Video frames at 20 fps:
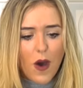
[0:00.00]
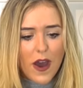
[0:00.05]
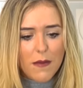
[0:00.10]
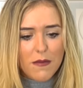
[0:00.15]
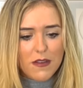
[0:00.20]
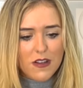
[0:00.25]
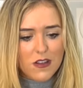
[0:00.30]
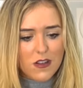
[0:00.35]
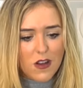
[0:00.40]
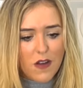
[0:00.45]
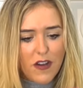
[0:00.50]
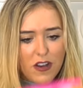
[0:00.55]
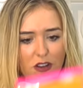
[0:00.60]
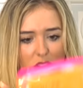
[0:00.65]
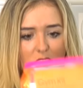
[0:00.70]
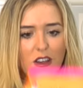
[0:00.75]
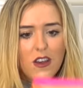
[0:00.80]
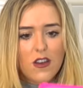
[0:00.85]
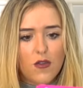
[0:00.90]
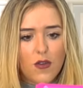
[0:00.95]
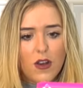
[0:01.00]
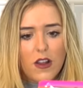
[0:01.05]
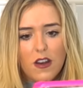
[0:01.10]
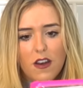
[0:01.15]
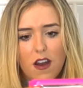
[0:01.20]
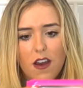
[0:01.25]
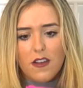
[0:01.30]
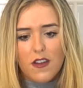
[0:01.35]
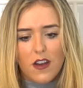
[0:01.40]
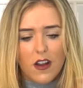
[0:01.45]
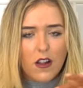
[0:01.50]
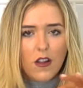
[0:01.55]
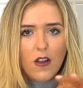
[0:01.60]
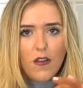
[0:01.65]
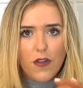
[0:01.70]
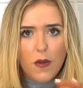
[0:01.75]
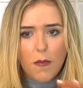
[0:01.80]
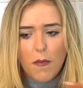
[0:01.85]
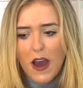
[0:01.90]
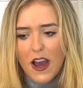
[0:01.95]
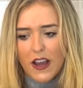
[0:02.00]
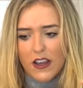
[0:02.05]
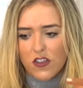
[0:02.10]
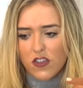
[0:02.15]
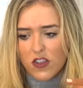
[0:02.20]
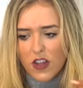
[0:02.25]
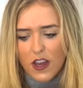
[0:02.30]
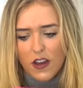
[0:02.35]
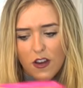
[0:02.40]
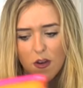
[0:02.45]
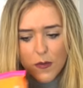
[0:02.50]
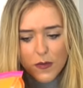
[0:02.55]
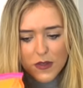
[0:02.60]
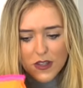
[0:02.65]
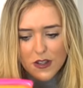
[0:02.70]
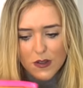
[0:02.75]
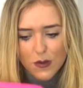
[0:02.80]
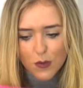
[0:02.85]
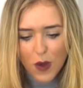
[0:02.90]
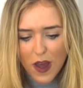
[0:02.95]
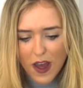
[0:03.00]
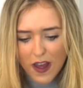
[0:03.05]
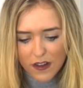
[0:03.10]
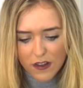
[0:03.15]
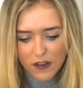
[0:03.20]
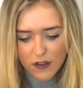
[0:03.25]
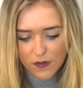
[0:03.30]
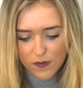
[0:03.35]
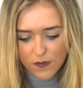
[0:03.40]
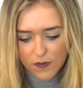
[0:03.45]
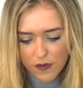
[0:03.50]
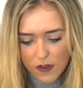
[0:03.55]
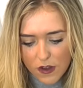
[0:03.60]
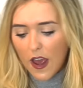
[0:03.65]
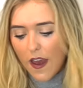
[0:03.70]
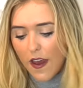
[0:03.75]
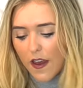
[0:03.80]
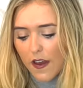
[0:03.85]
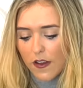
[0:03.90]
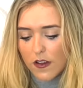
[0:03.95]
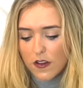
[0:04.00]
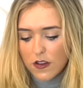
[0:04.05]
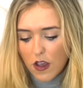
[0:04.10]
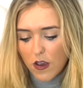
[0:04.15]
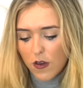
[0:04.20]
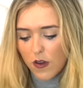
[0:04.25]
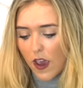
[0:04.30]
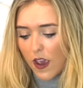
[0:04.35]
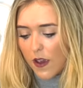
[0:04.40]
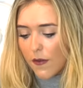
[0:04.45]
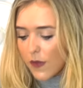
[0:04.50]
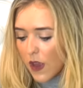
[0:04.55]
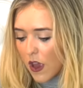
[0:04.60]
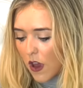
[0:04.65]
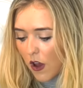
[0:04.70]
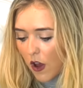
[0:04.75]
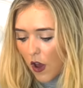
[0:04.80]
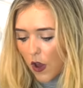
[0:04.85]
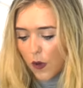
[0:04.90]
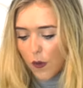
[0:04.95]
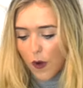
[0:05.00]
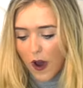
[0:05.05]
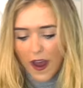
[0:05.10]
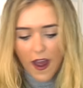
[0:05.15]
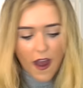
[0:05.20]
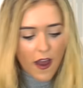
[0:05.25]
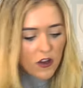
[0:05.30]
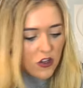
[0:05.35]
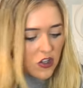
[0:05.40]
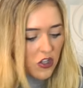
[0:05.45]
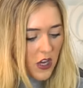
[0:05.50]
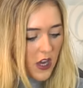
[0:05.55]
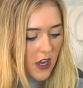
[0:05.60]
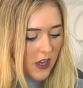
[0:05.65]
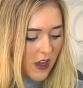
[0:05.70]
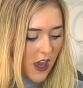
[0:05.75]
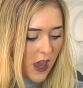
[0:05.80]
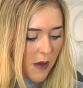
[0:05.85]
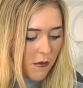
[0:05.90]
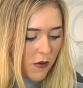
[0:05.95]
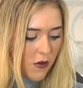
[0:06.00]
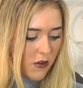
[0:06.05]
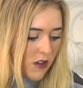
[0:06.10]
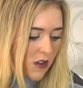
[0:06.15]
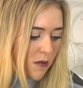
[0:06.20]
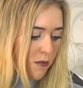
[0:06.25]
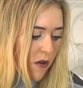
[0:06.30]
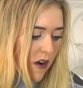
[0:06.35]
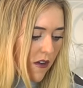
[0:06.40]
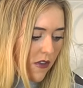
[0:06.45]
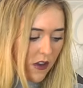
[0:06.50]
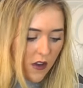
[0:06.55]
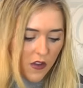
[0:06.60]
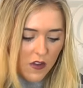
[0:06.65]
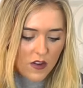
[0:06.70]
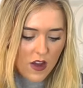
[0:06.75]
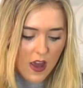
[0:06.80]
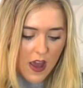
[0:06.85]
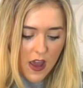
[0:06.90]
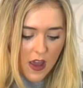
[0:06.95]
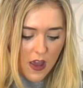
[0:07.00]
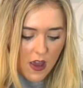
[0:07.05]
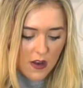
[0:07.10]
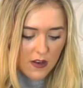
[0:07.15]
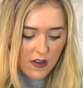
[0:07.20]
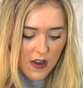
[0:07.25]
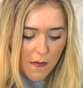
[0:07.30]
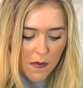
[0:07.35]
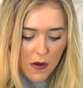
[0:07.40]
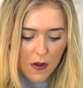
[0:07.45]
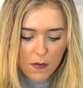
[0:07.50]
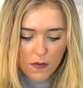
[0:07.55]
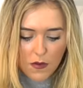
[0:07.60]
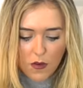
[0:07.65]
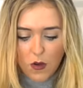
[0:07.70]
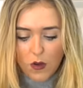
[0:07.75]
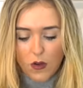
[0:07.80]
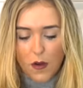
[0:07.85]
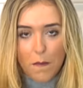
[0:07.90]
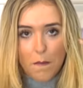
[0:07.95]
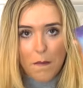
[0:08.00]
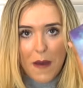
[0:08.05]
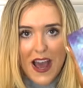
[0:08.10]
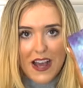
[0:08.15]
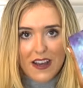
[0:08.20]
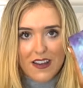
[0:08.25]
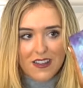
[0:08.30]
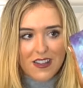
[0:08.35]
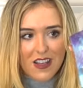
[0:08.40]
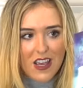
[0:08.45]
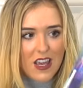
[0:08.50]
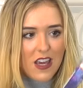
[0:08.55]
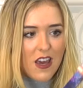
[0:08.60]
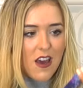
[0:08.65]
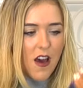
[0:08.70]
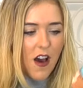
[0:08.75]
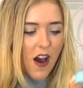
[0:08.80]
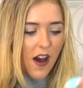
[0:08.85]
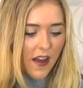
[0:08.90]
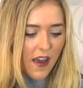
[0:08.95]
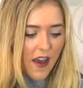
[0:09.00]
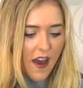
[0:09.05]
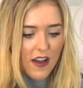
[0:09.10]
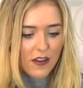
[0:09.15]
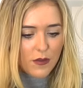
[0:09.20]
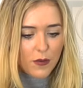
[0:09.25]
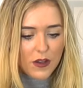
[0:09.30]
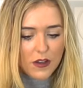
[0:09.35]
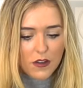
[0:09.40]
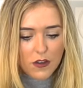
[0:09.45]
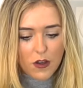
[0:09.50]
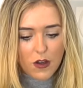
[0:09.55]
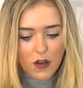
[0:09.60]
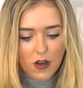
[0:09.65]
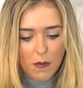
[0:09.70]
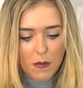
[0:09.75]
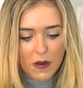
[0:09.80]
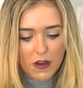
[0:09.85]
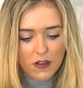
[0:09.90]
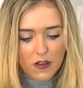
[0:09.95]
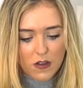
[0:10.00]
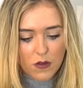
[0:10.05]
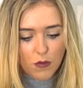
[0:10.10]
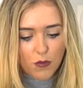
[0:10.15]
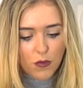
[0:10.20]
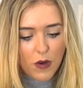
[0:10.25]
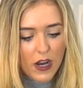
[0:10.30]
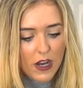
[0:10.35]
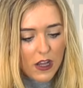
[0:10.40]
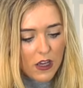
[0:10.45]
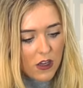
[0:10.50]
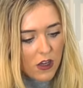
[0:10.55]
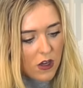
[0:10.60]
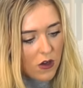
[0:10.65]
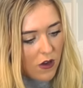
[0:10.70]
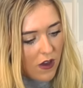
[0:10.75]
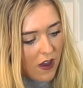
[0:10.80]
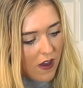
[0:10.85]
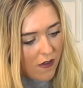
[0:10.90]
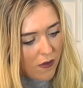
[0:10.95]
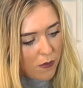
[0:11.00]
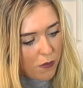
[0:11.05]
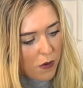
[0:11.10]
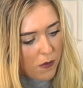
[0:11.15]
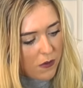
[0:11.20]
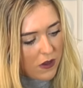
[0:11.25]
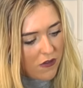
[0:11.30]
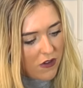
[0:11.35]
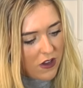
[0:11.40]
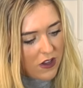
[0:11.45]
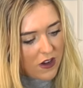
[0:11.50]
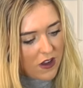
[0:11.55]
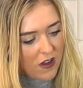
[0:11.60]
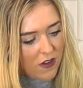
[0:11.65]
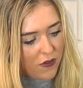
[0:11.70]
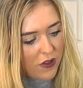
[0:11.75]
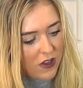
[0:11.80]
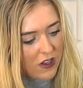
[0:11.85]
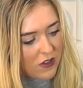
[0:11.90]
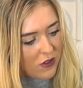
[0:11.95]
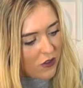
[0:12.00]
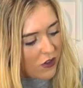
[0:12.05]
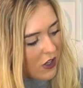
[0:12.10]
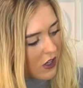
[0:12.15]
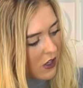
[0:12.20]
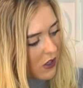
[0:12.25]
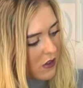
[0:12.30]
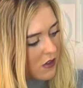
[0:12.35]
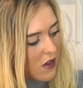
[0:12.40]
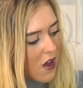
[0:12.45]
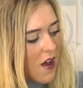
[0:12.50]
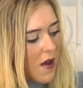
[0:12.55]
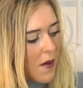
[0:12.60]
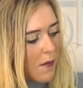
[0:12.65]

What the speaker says: wipes and stuff. I just think it's really nice. I love the package that it comes in as well. Else, okay. Oh, I actually came across this brand the other day in Debenhams called Bagsy, and I had to include it because it's really cute gifts, probably really nice for little girls,